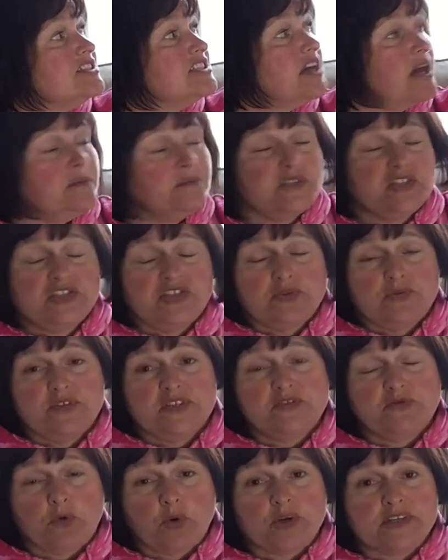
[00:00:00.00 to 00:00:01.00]
times 2
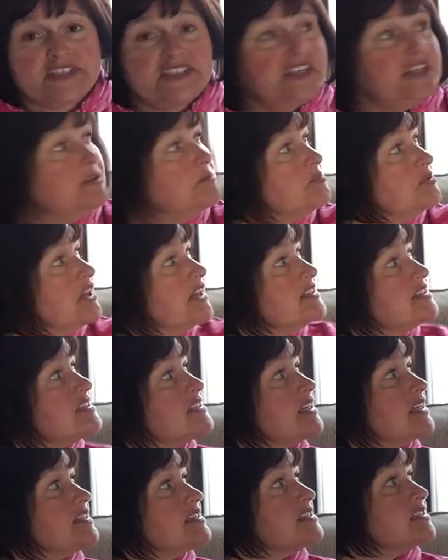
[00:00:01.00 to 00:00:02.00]
is 14 plus
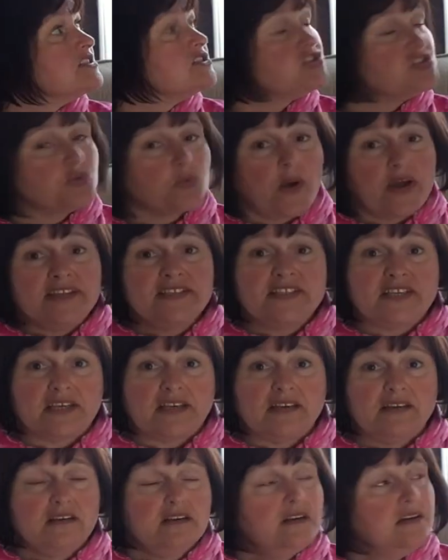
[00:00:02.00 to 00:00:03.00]
6 is
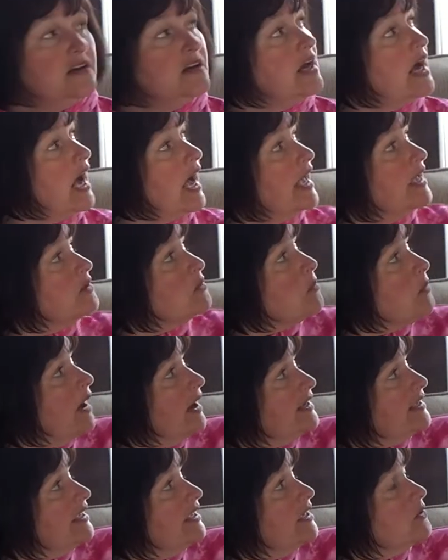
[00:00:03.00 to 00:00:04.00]
20? And
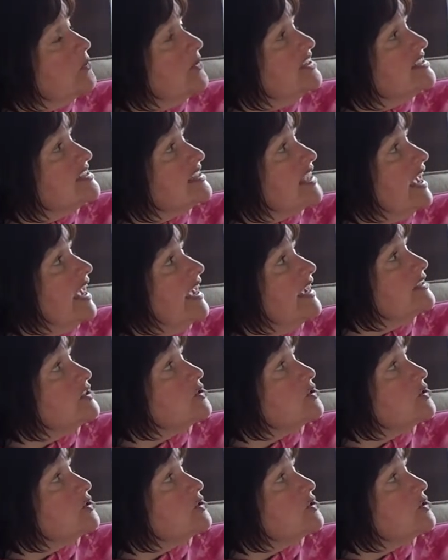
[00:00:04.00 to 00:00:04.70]
why can't we say